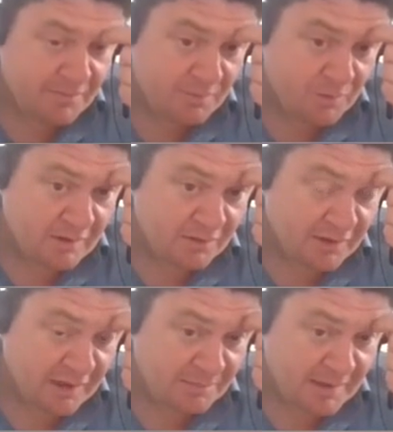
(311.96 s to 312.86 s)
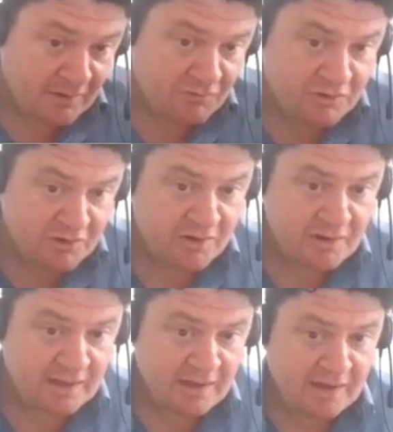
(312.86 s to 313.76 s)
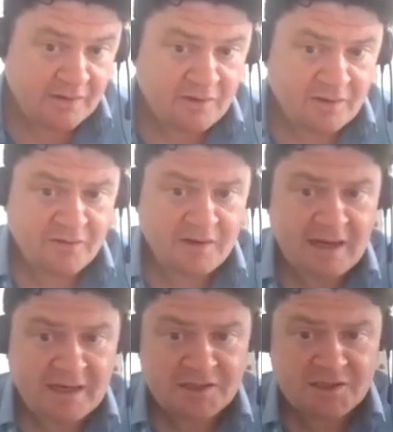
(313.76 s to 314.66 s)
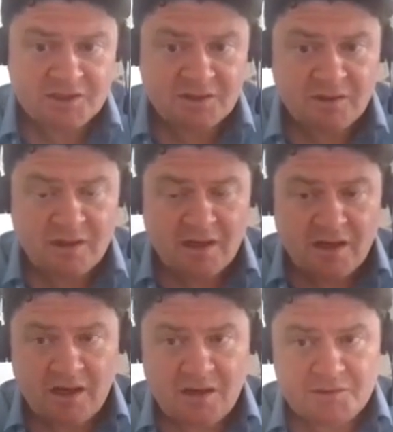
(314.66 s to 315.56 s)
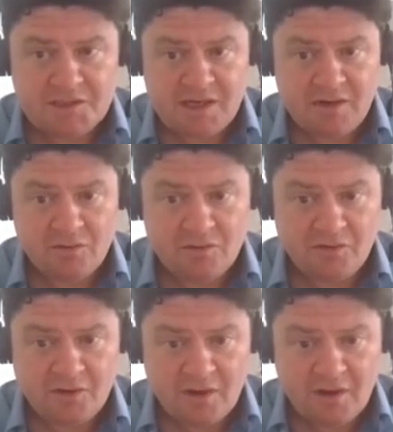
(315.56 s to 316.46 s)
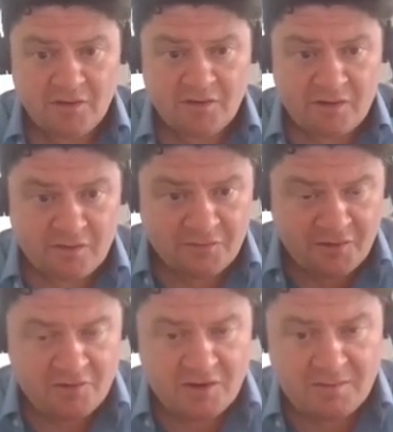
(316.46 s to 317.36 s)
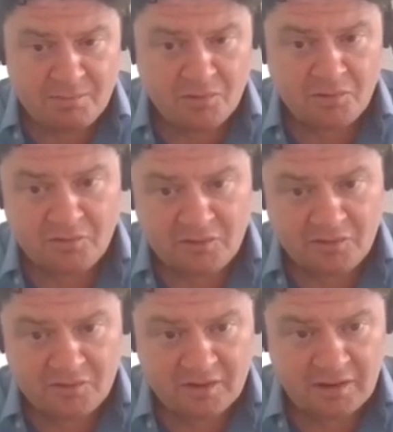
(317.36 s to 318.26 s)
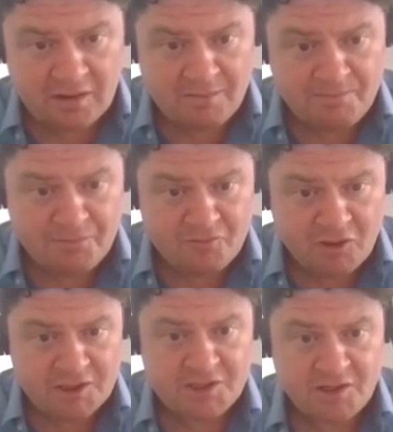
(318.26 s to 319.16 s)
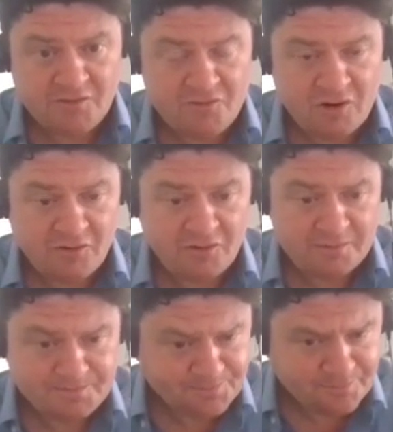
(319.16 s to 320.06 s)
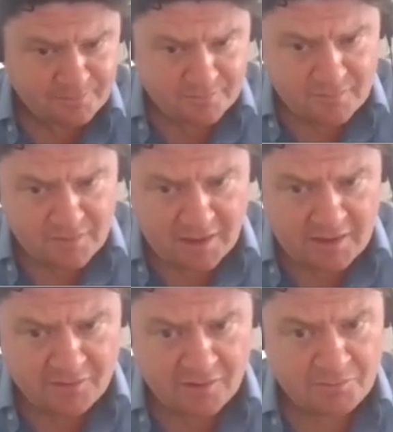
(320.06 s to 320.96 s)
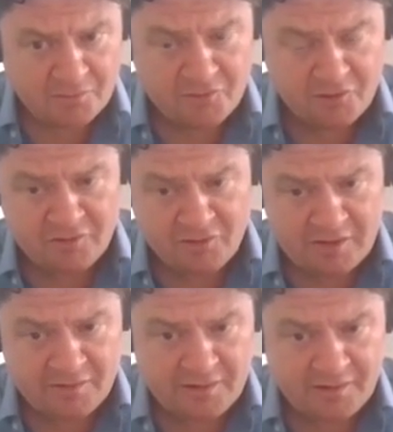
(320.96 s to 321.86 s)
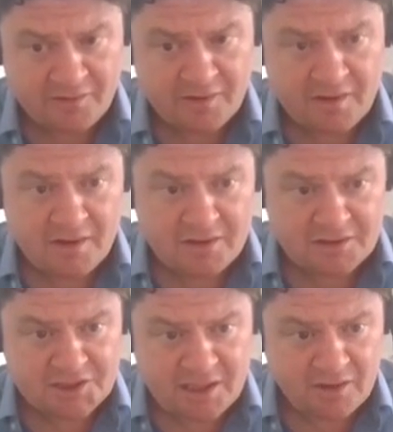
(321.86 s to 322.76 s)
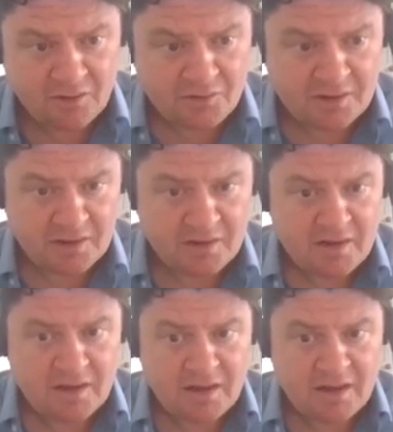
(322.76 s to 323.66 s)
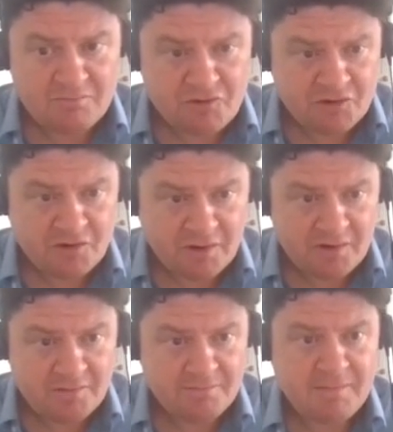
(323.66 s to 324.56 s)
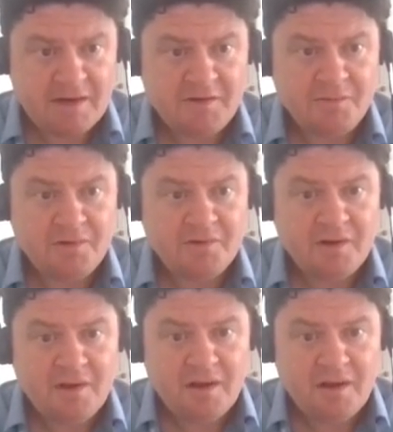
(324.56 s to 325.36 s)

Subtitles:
then we can think about returning excess cash to shareholders. So it's a very important ratio for us in terms of credit ratings and shareholder return management.